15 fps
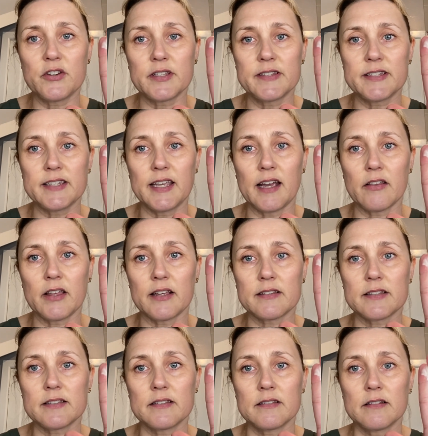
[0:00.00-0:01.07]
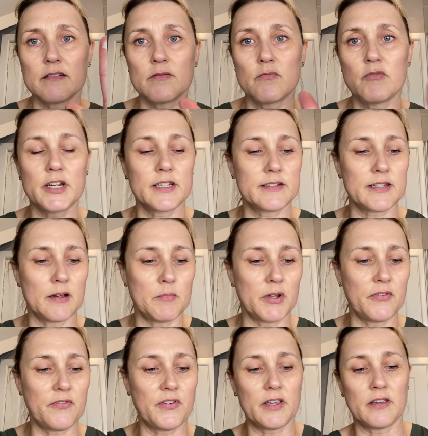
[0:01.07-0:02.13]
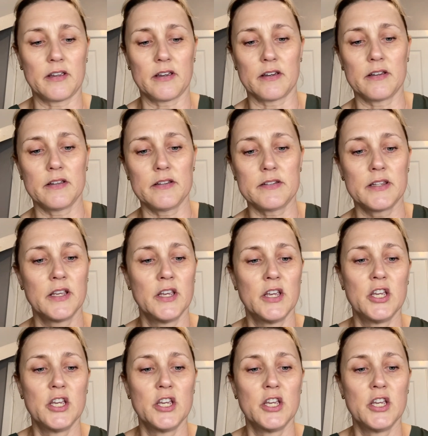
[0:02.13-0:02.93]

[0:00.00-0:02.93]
You can see how that's running down my fingers.